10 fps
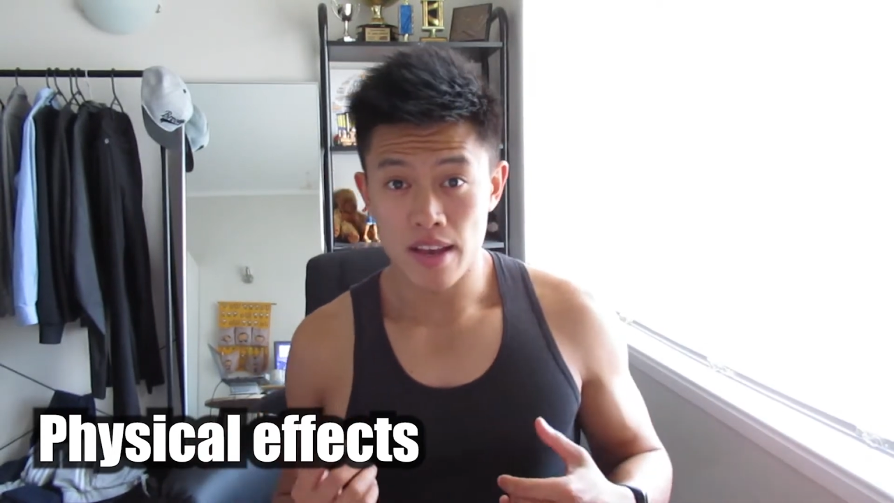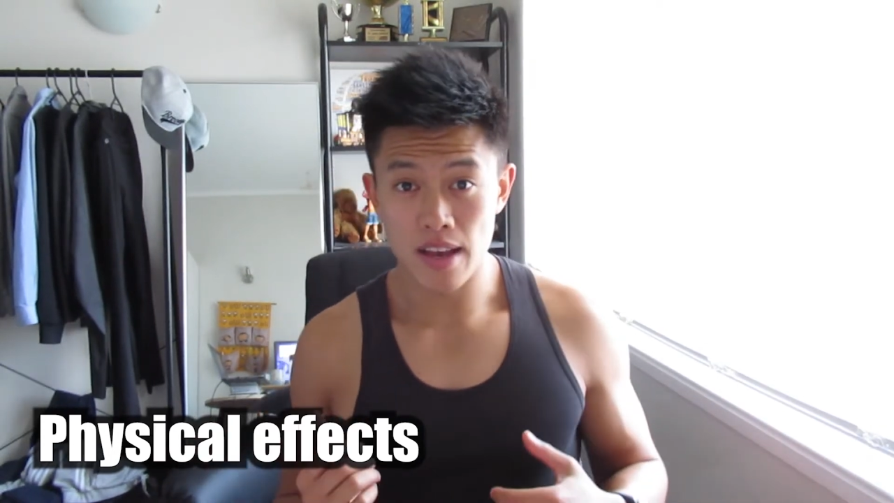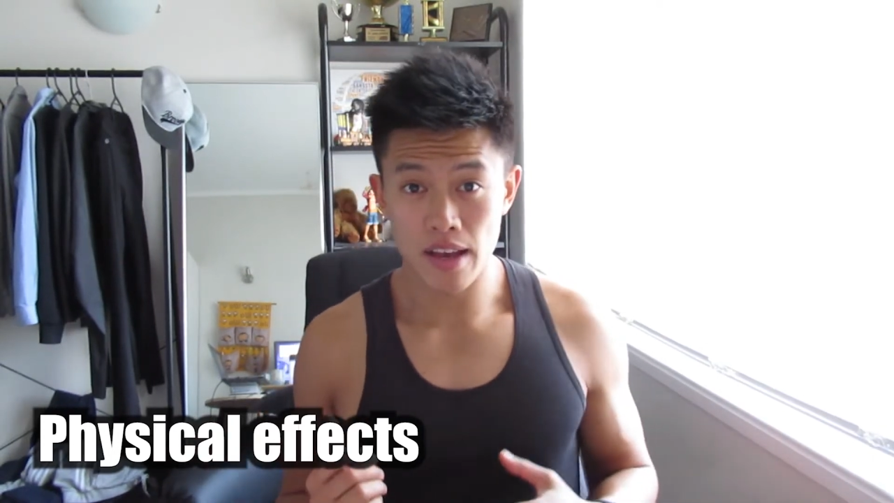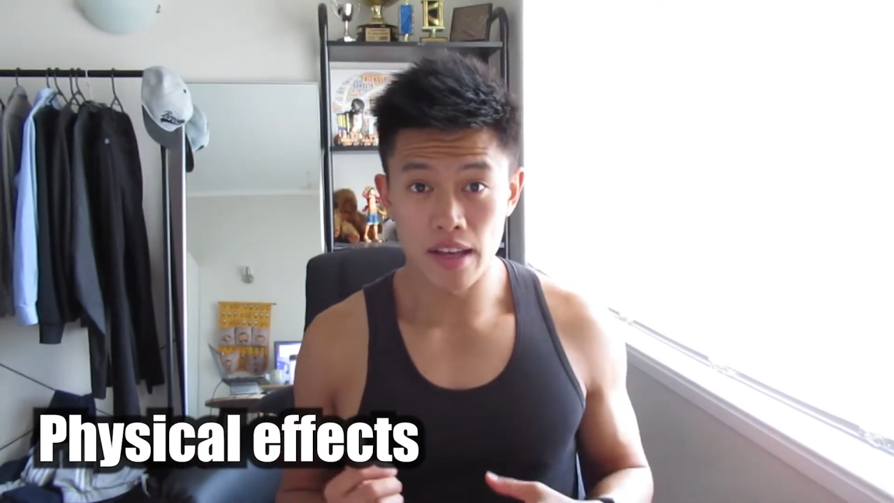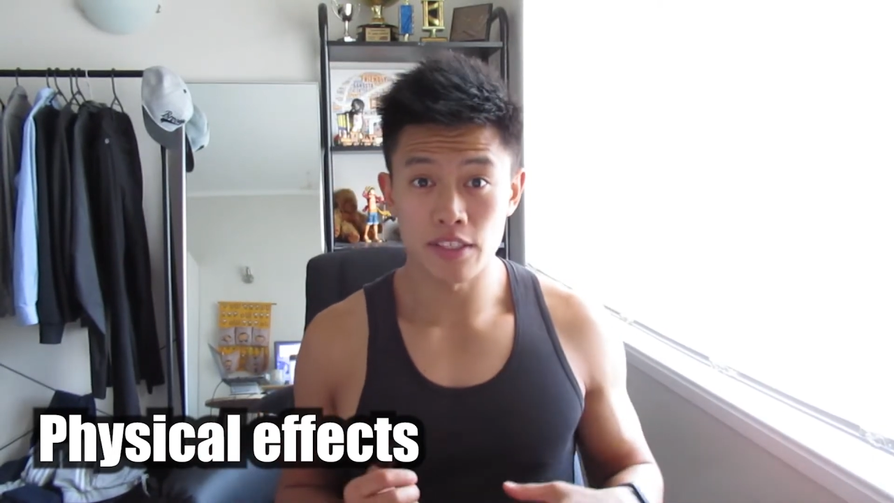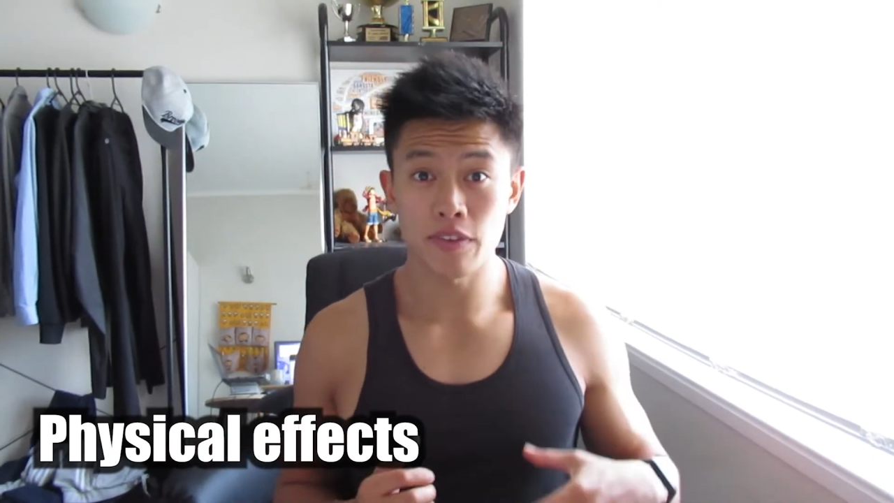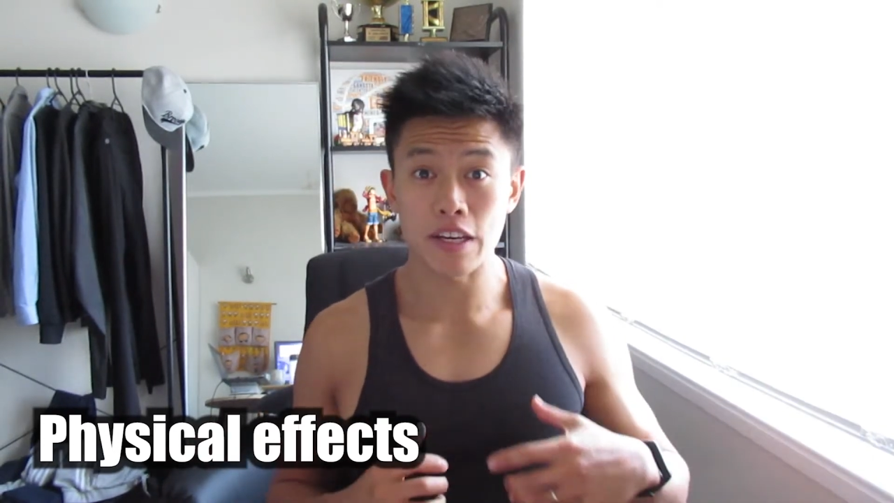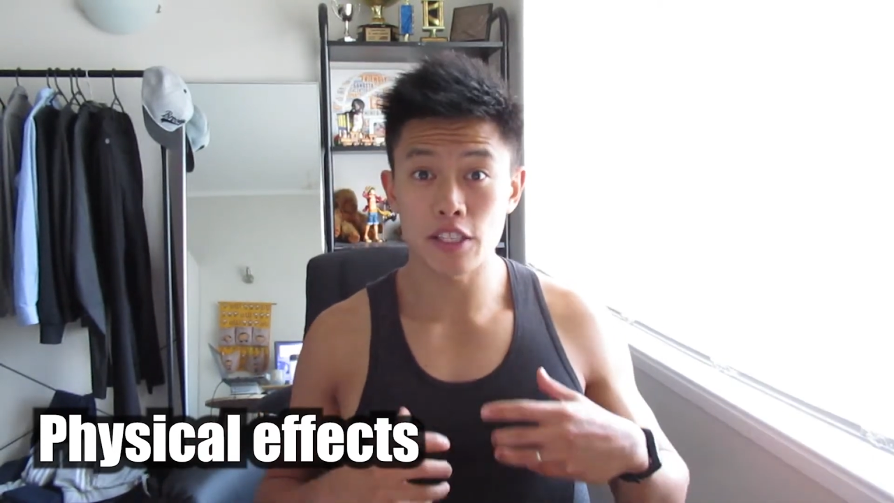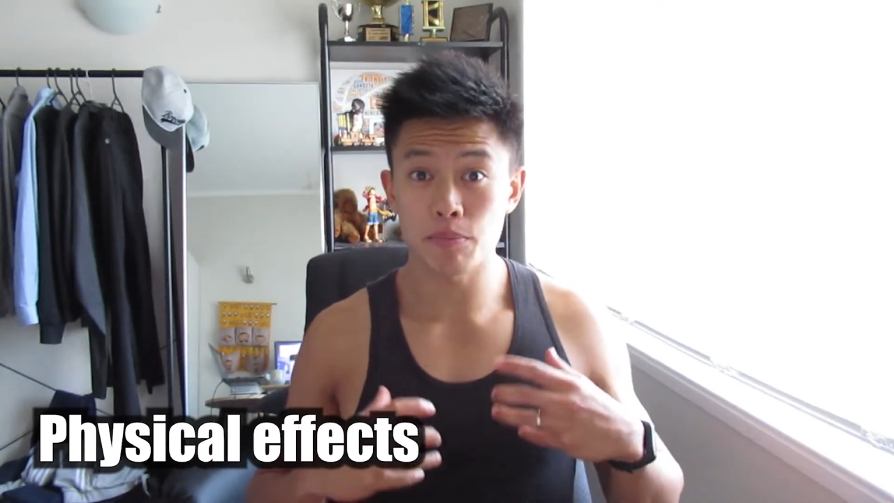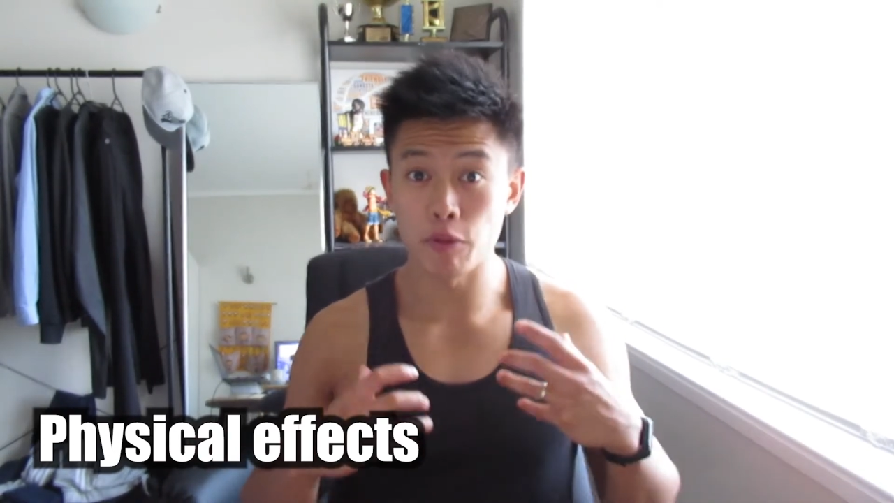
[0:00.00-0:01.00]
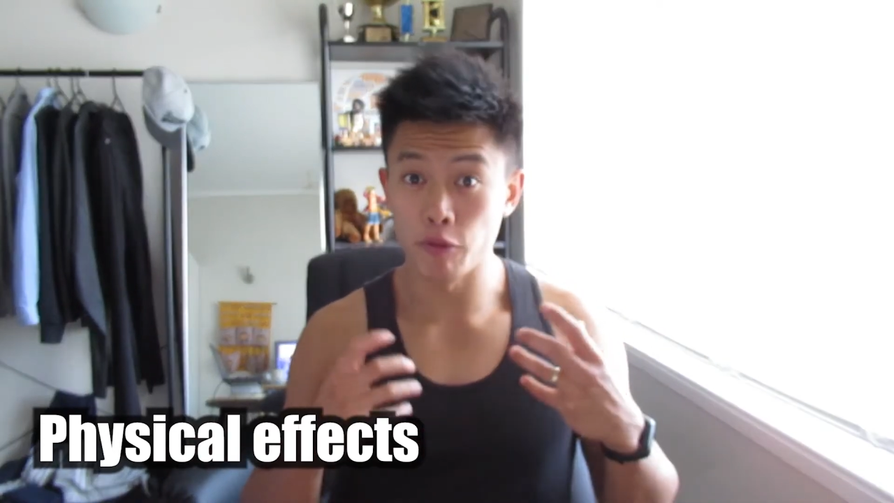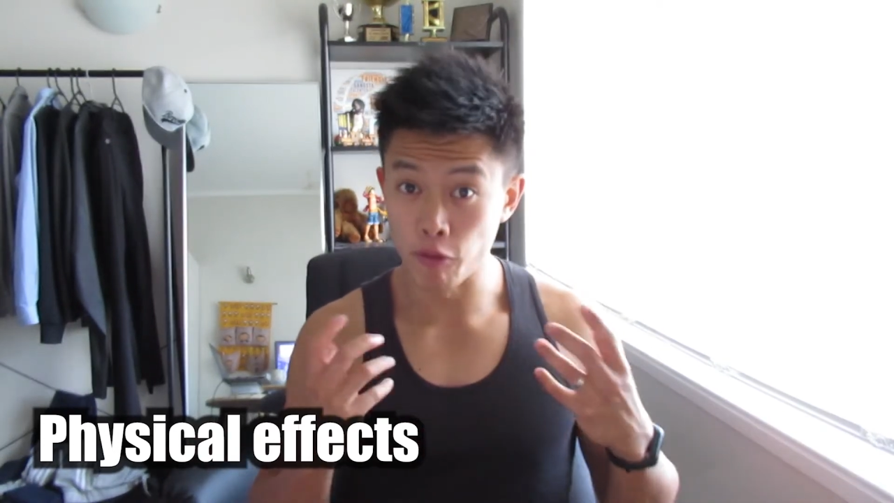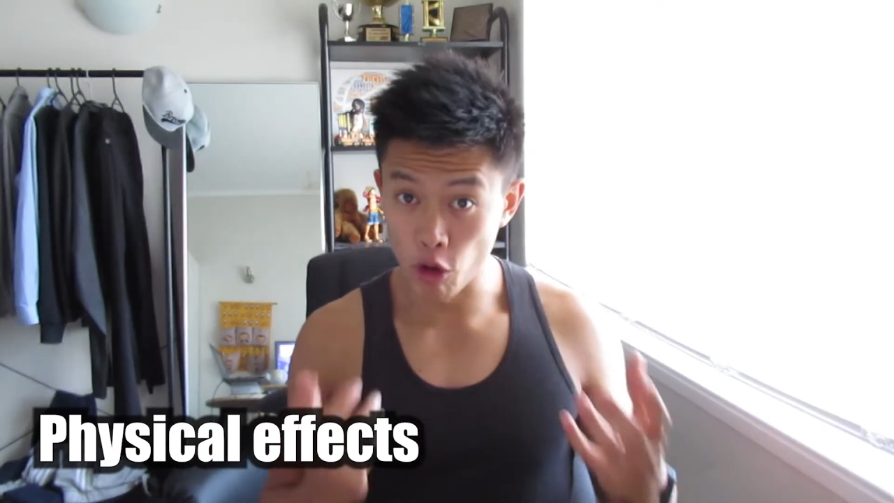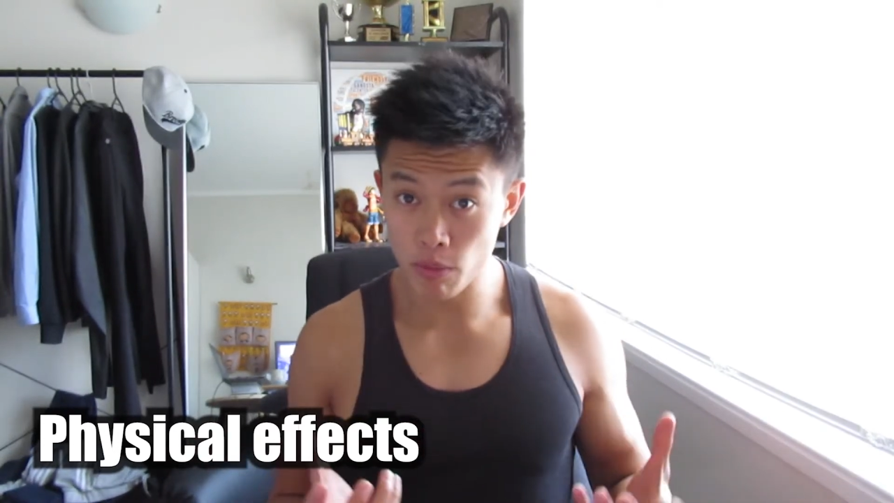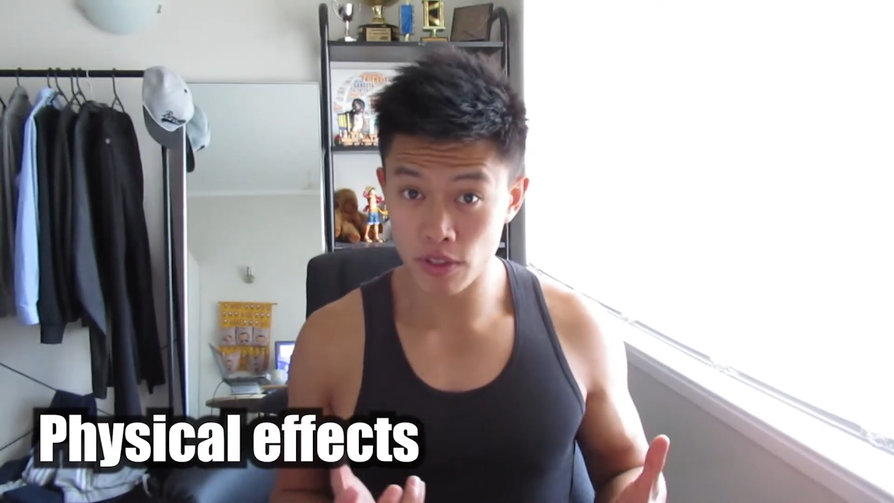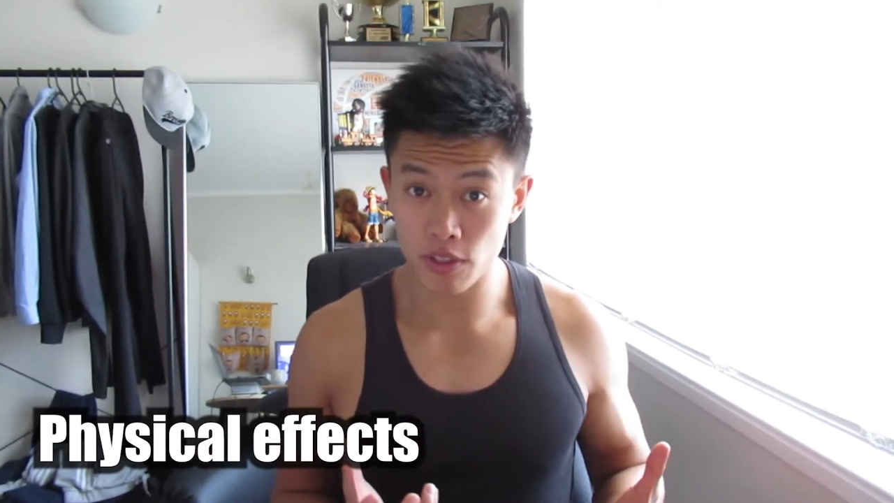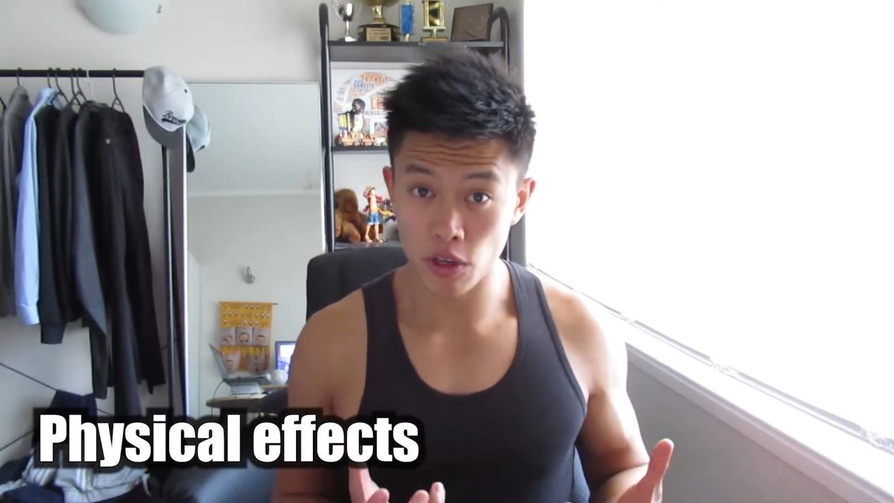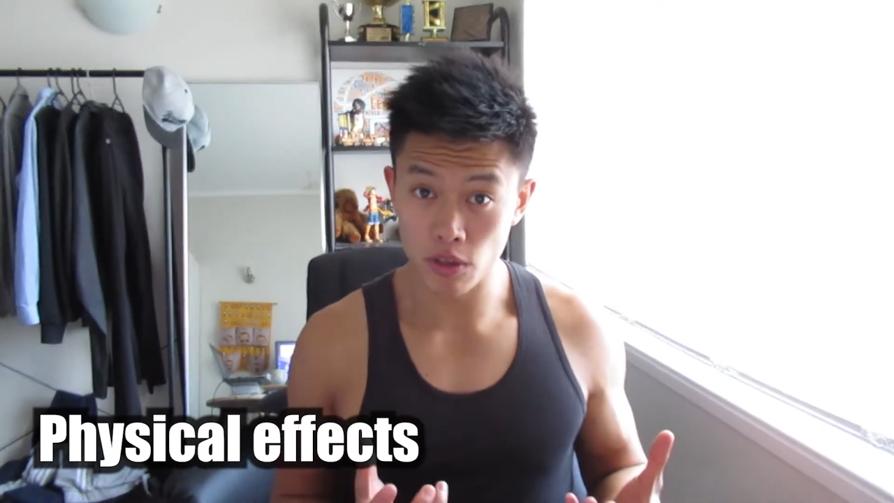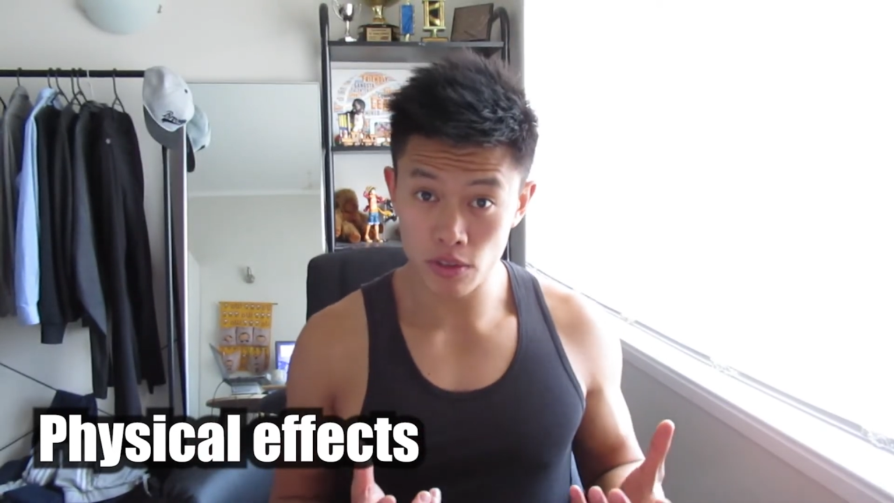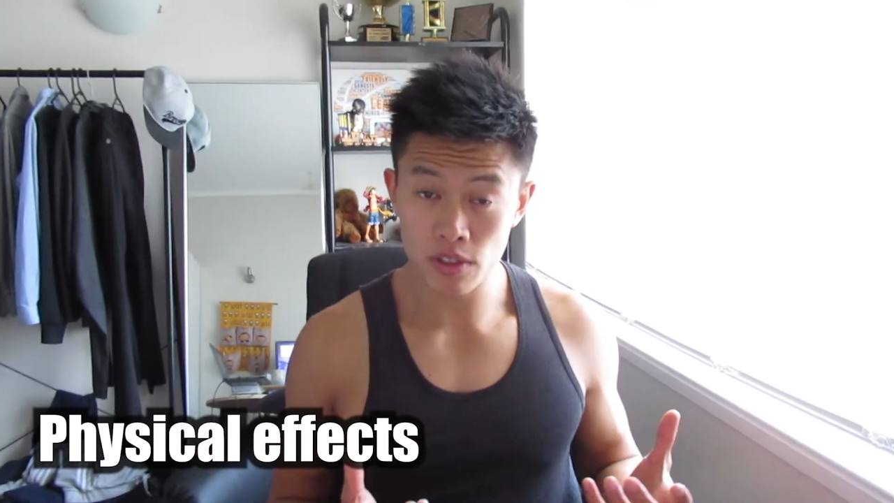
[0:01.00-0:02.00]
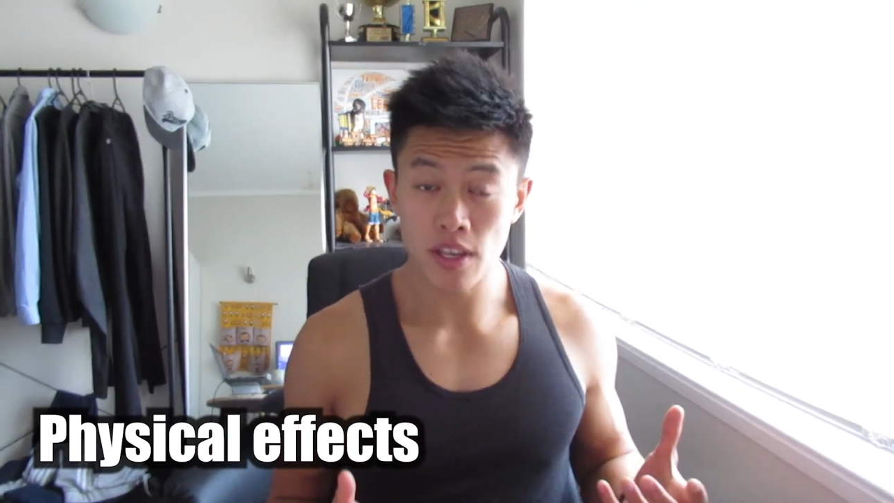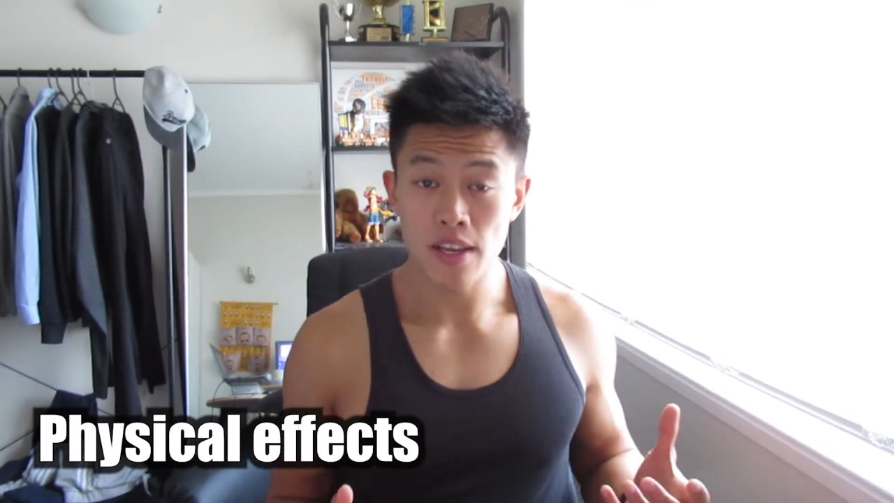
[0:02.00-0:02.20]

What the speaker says: As far as performance goes,